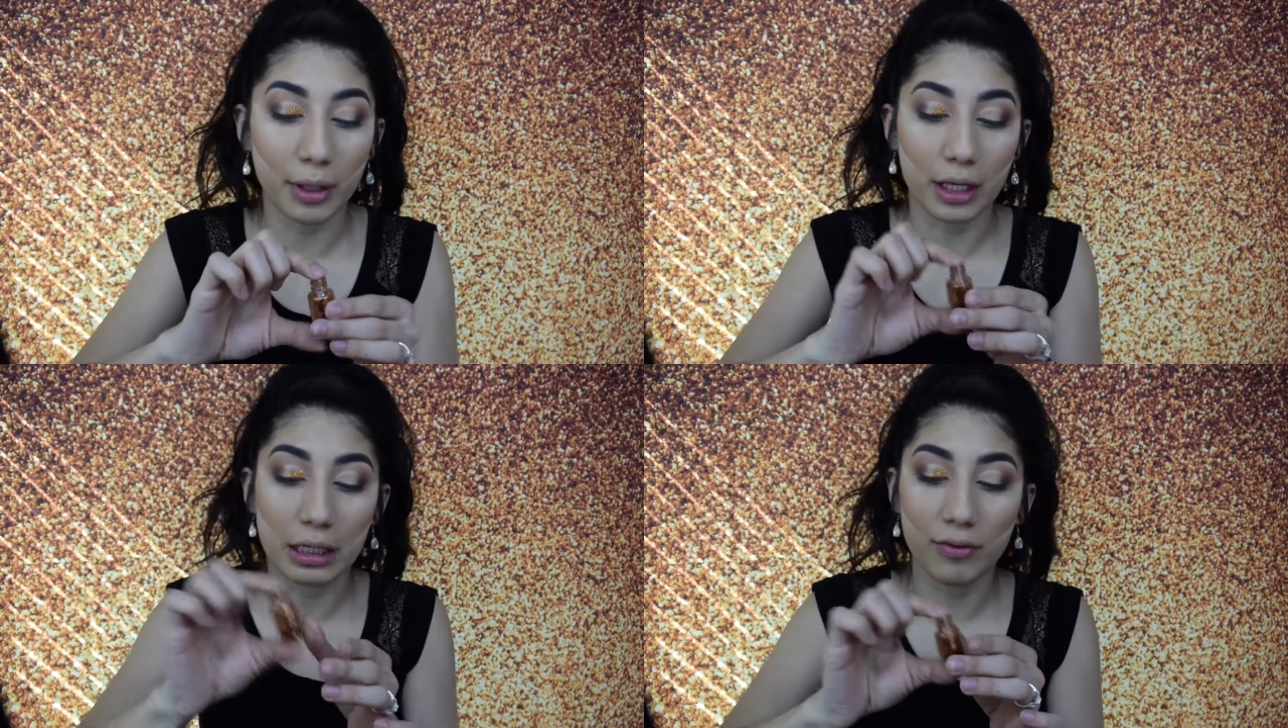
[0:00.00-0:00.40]

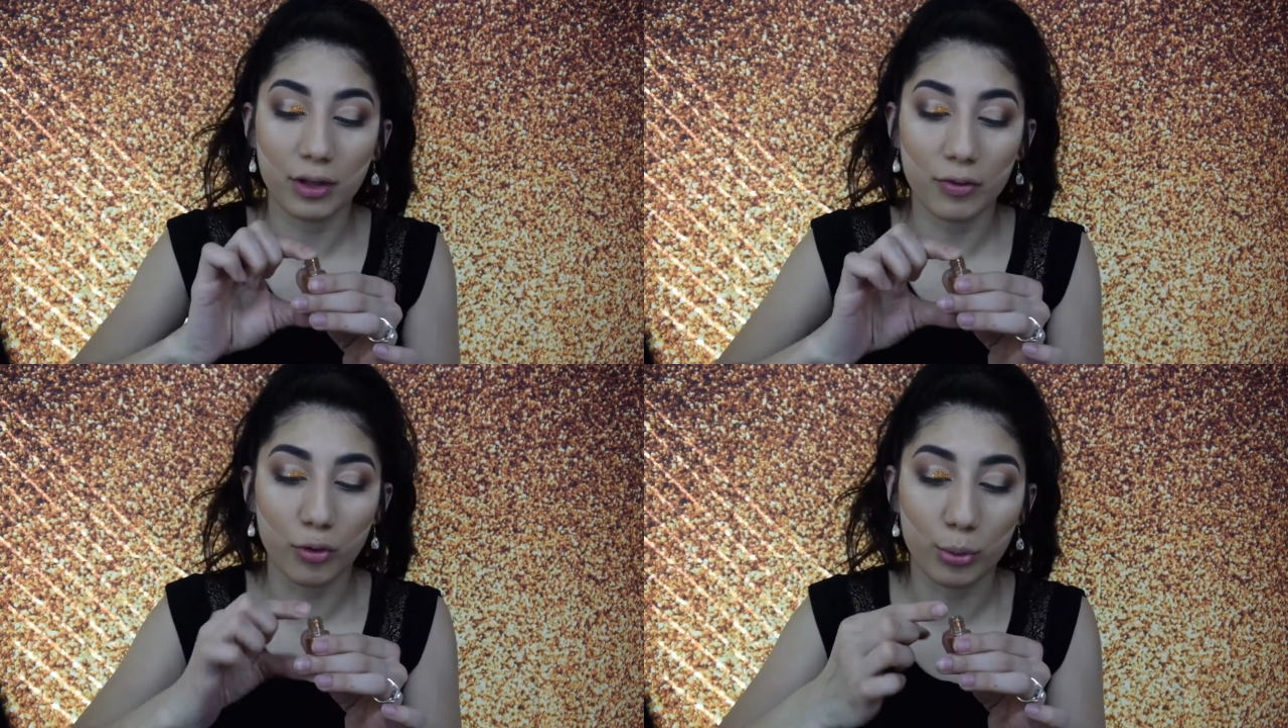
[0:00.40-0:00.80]
Like,
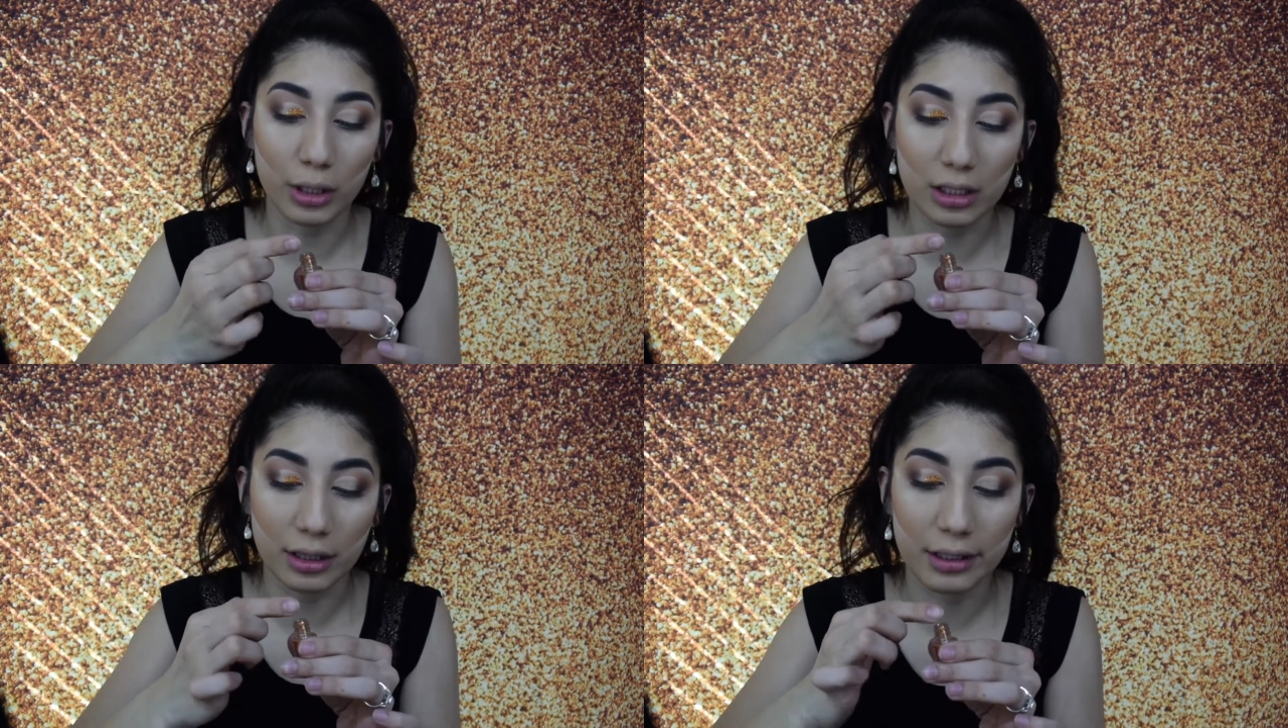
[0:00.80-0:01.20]
definitely affordable.
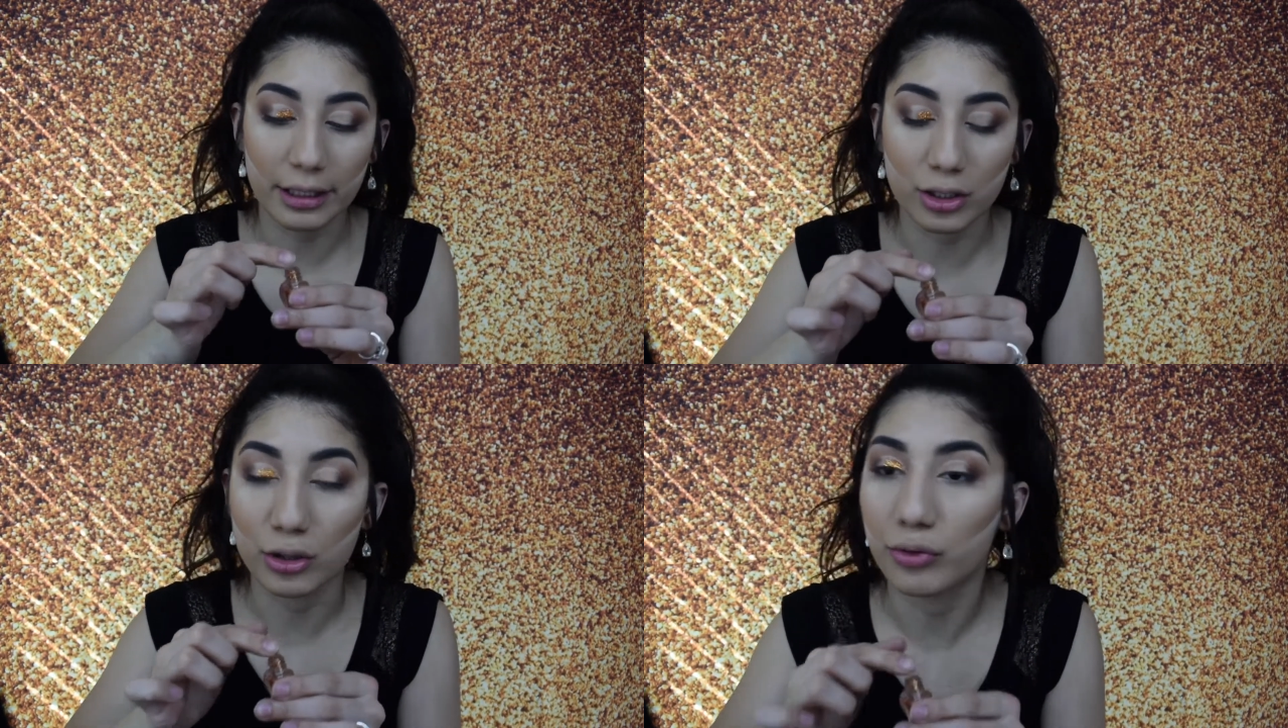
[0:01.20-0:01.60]
Like, I think
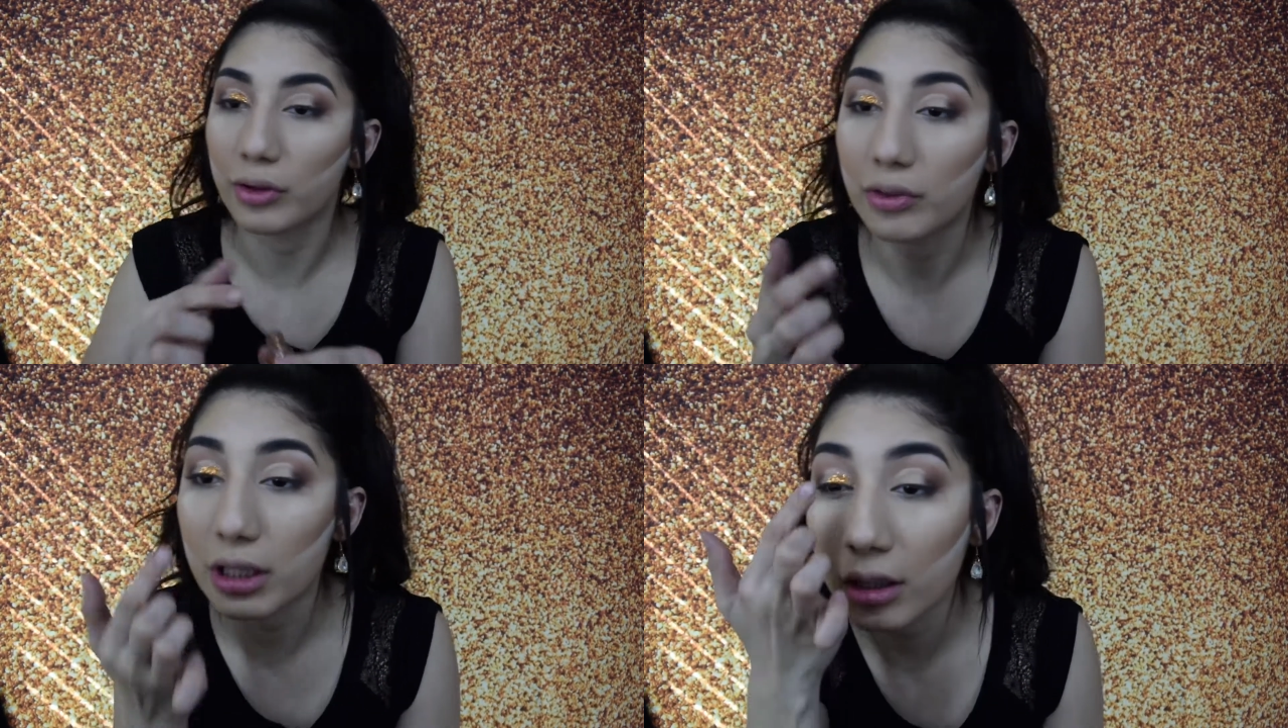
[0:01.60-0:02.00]
like
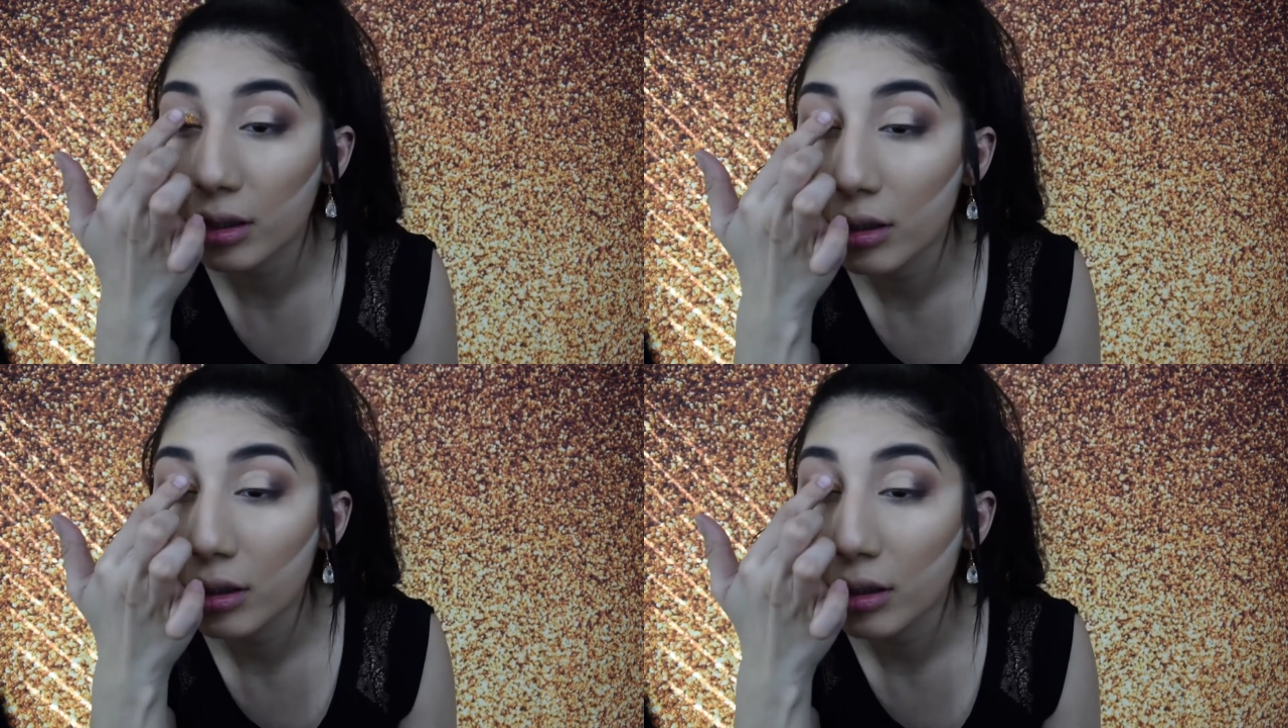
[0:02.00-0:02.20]
$2.50